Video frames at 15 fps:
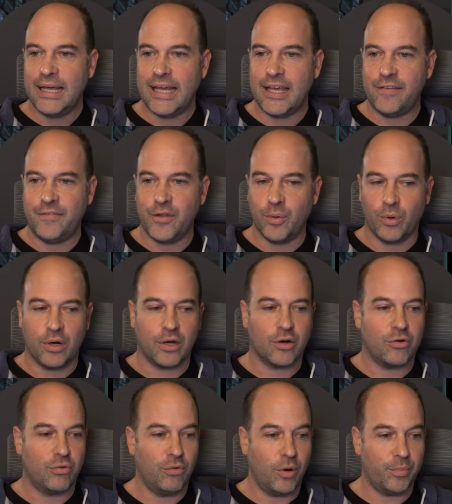If you want to
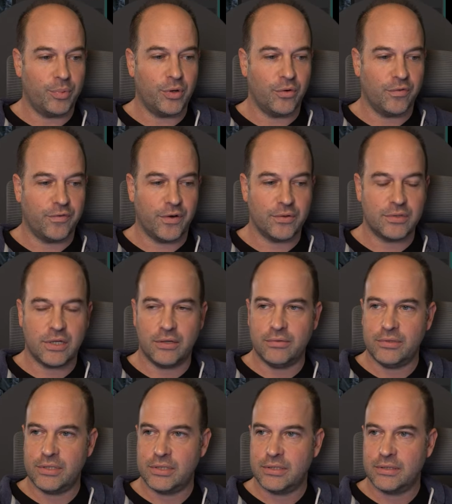crop your
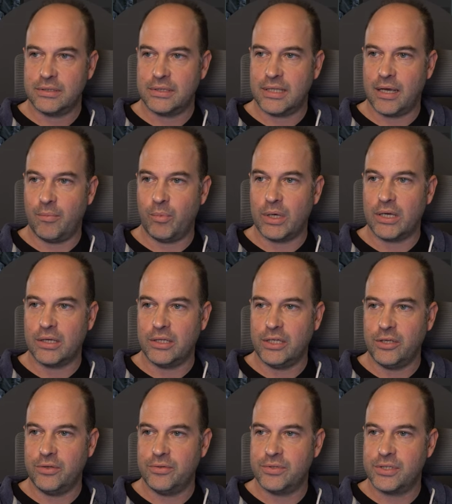photos, then we can
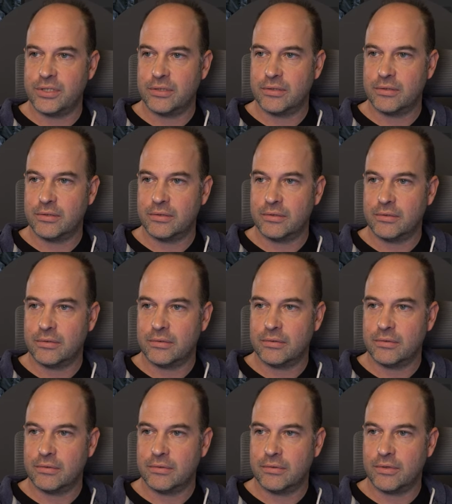use
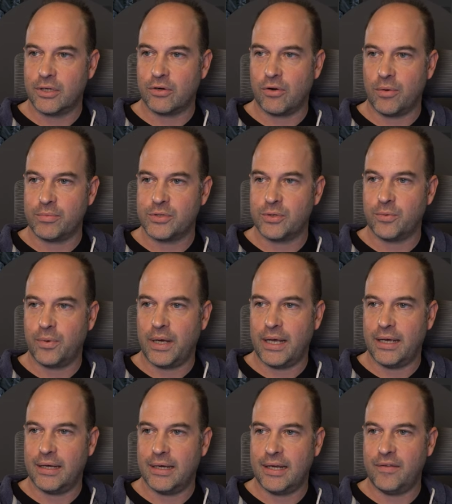the crop tool
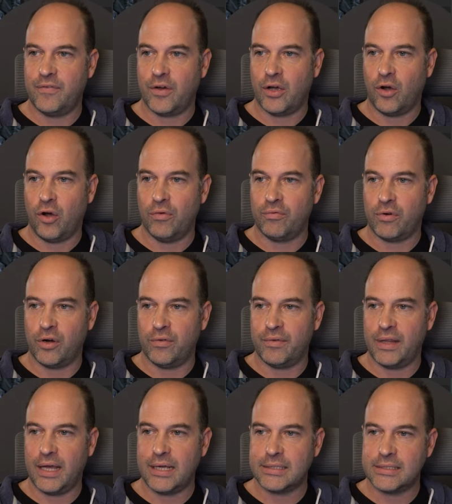here. And if I hover over
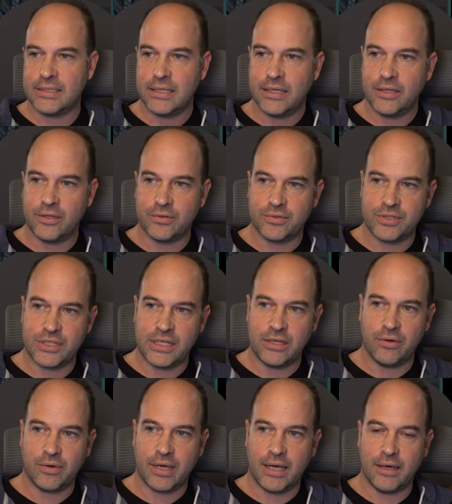that, you'll see
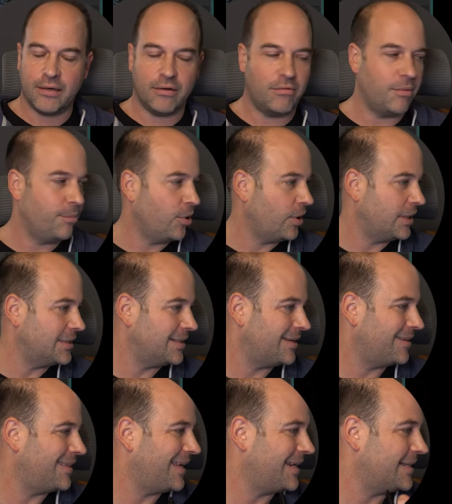you'll get a reminder
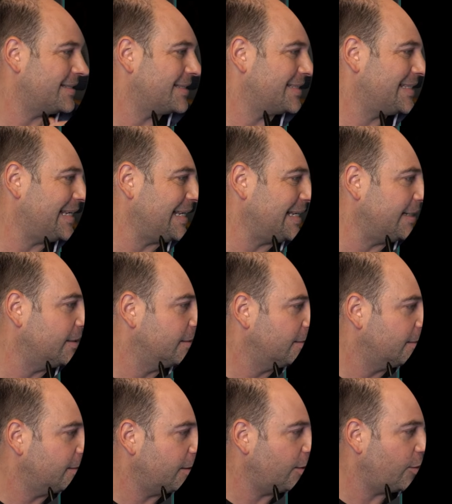that it's C
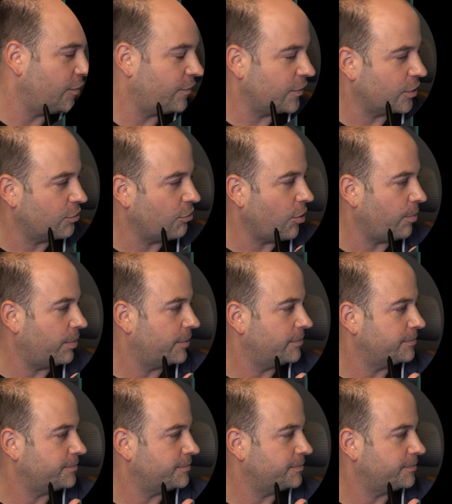for crop.